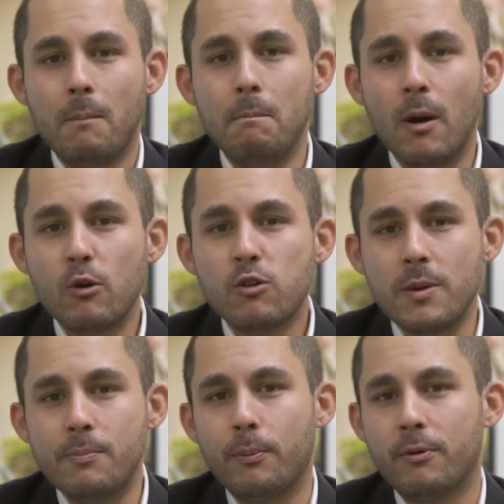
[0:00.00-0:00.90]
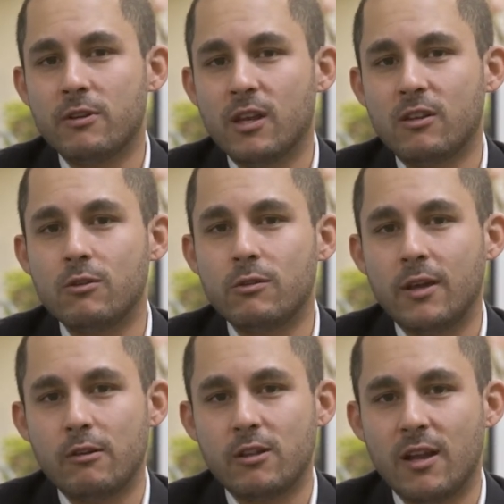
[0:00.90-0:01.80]
Most people predict
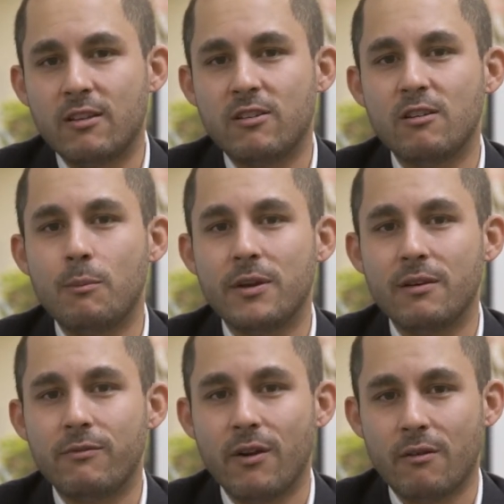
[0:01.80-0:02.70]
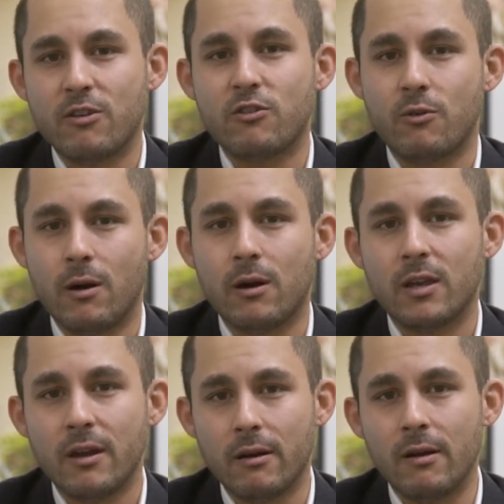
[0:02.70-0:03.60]
2018 to be a very
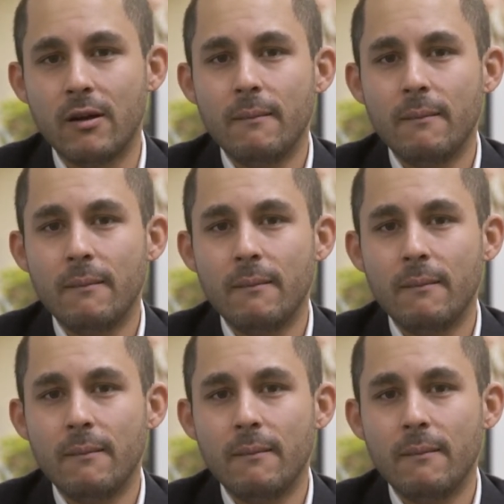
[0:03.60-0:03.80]
strong year.